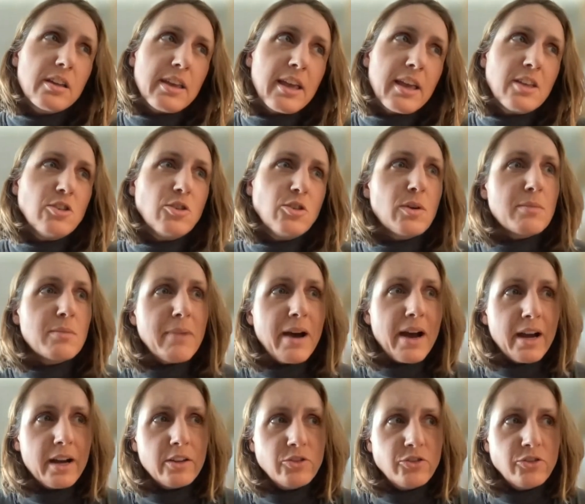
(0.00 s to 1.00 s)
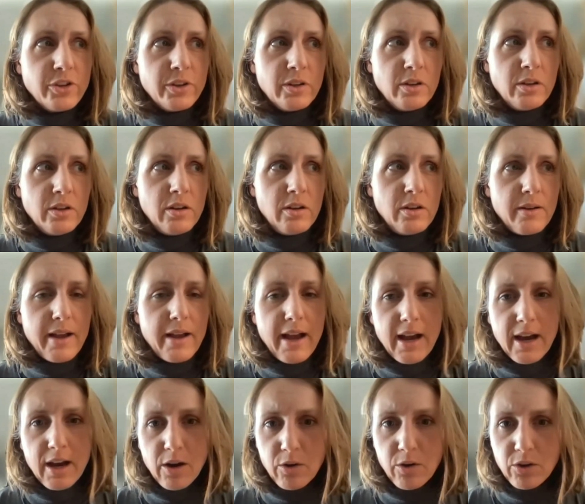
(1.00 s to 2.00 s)
can you imagine
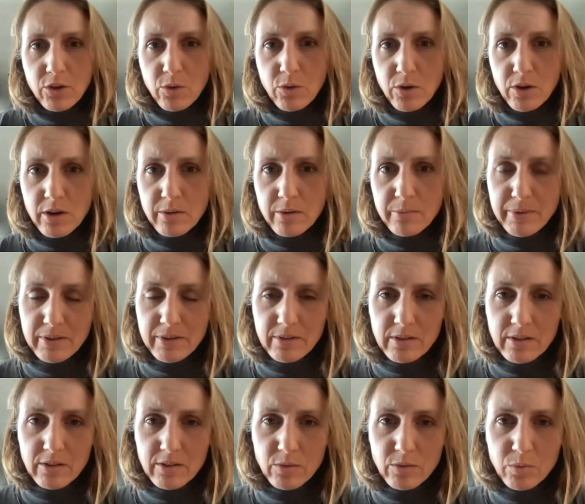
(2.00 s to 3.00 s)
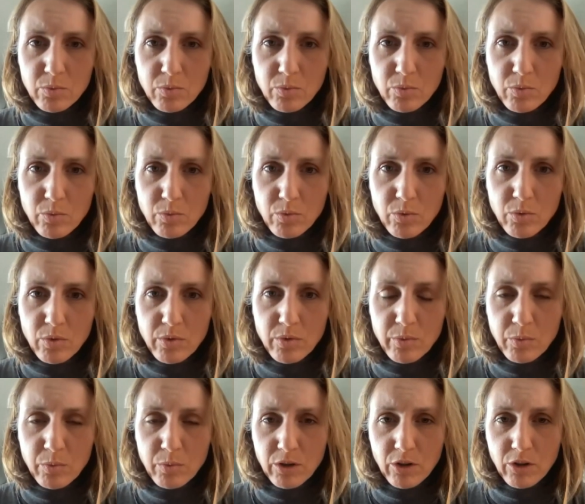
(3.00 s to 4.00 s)
how your business
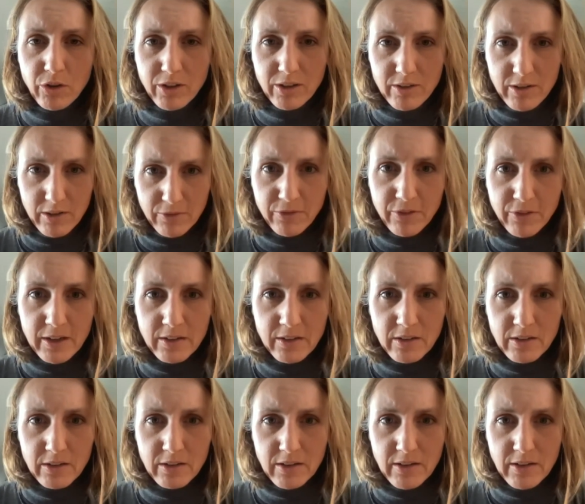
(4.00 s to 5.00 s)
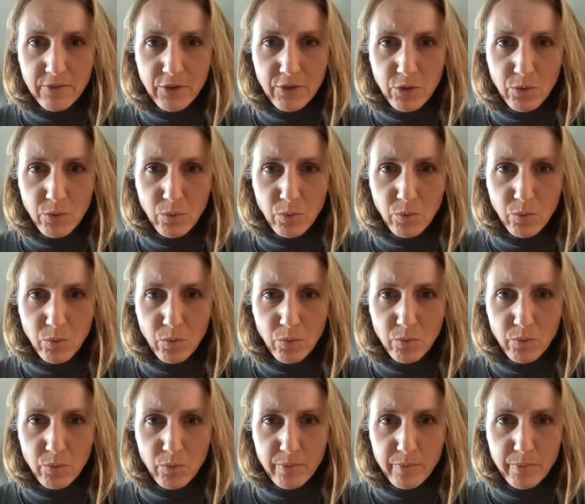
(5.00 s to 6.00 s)
would look different if you
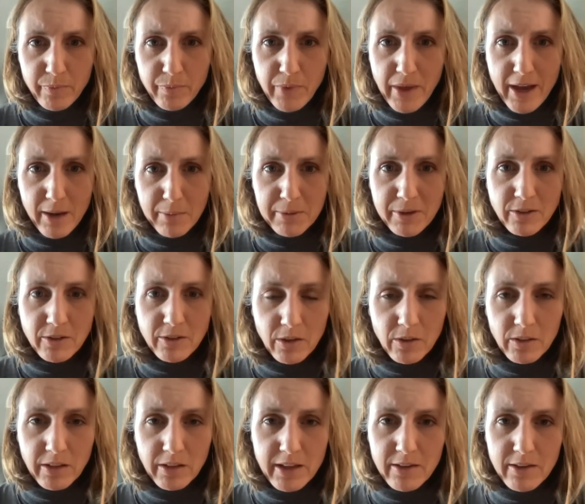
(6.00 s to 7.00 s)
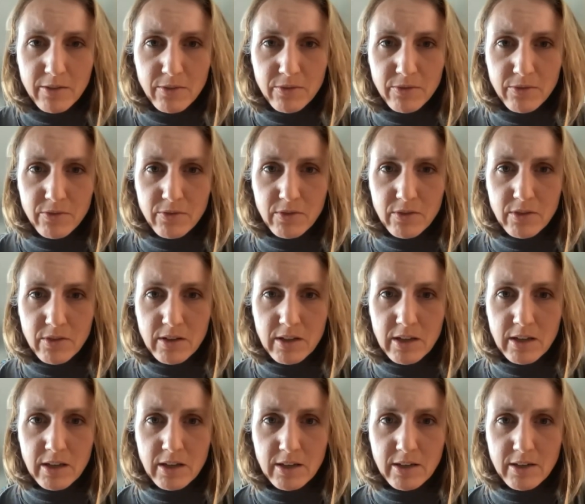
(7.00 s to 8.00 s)
happen to live
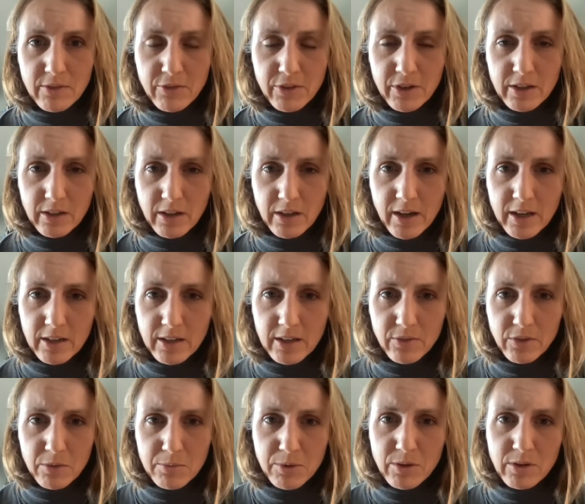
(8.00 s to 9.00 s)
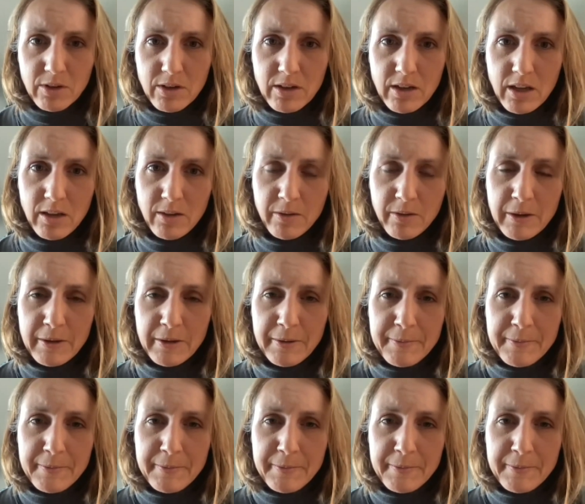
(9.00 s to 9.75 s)
in a different kind of community?